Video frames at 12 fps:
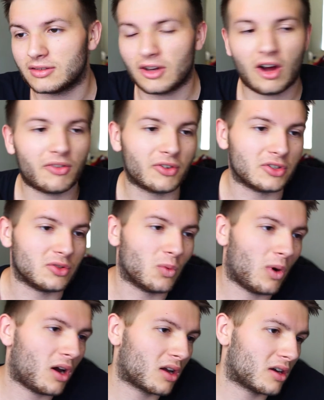offers you
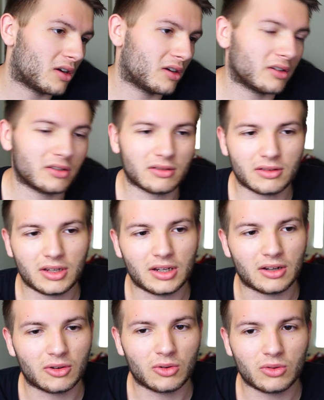water, you
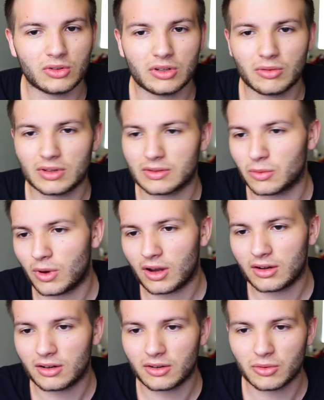know, do you want some
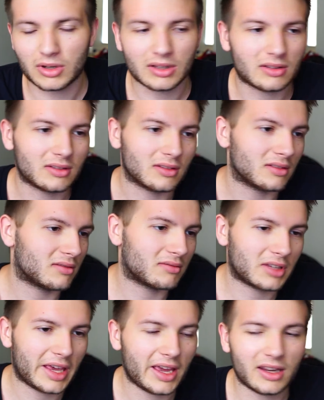water? Do you want
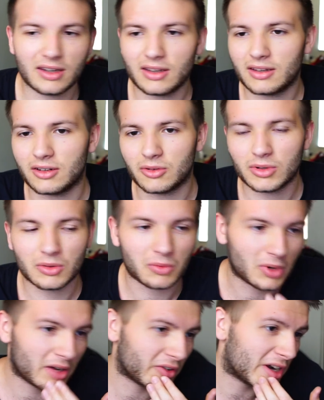candy? Do you want
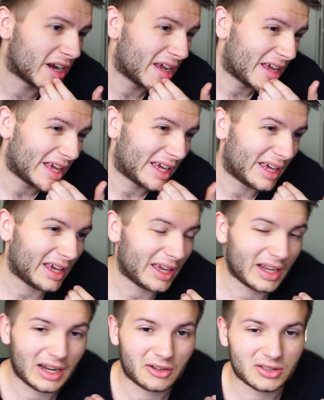whatever?
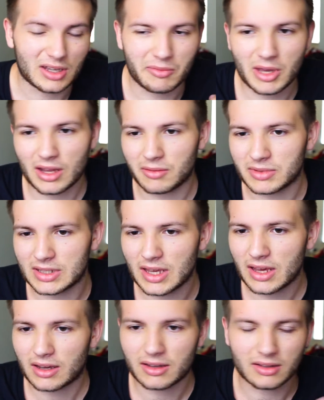And I was like, man, I'm
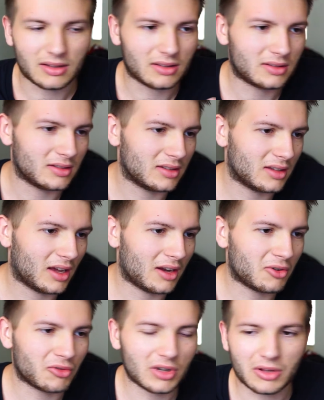sick. I
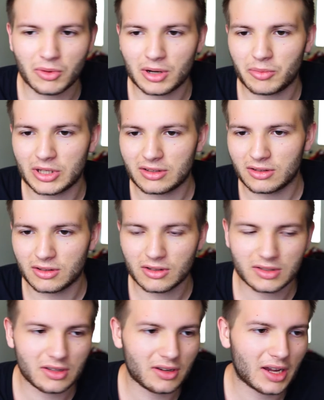don't really want to be too
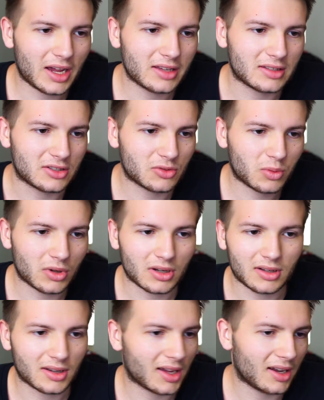close to you guys. I just
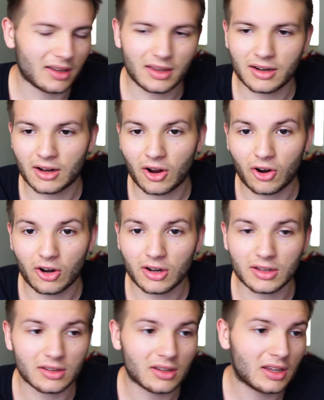wanted to kind of get a
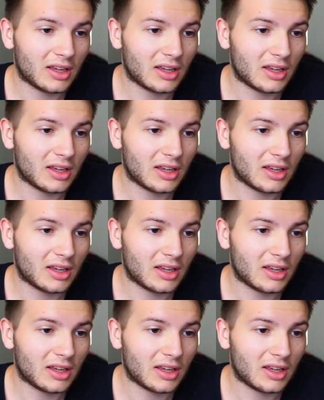card and